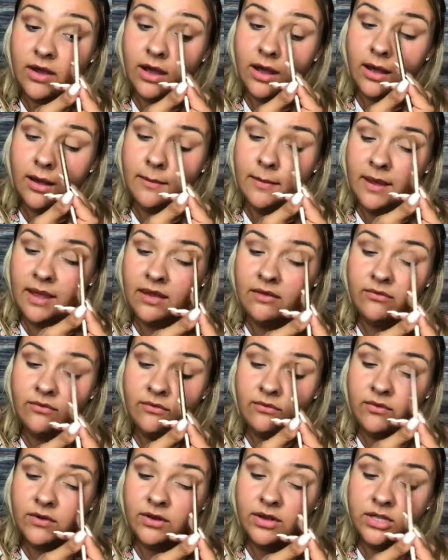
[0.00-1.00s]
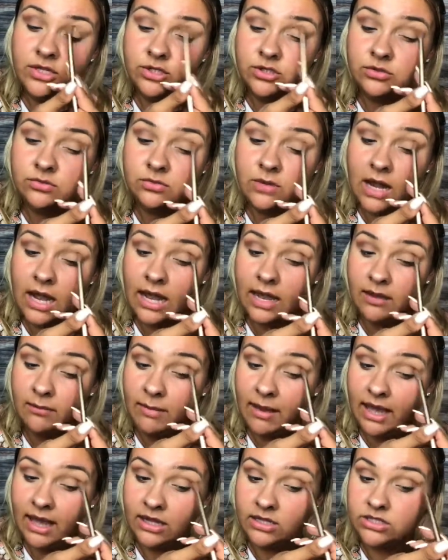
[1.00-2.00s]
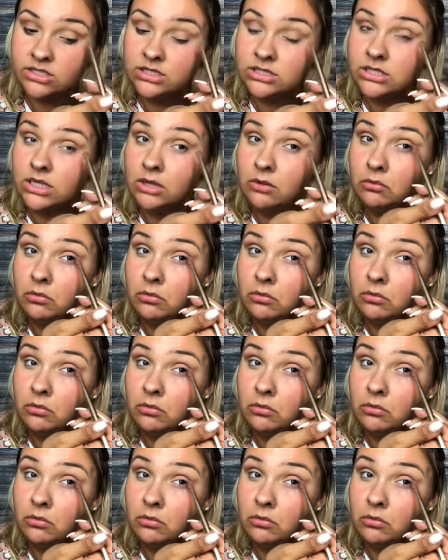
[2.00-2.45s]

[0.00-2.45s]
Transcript: I have very dry patches like